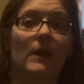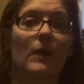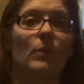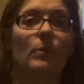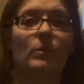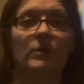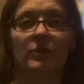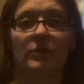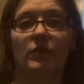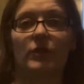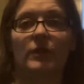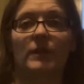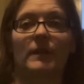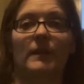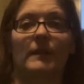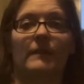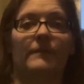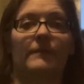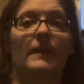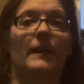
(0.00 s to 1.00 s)
was good
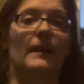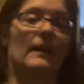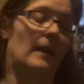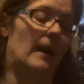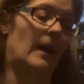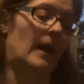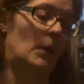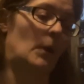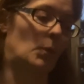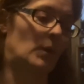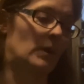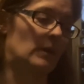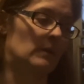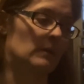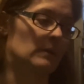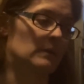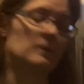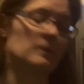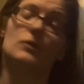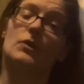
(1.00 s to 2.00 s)
enough that I
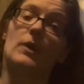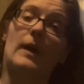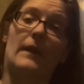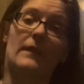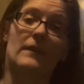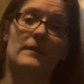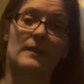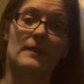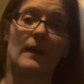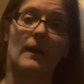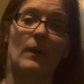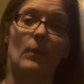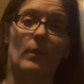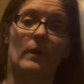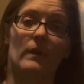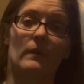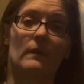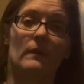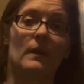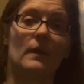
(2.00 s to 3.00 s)
will try the second
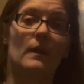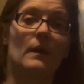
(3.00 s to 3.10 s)
one.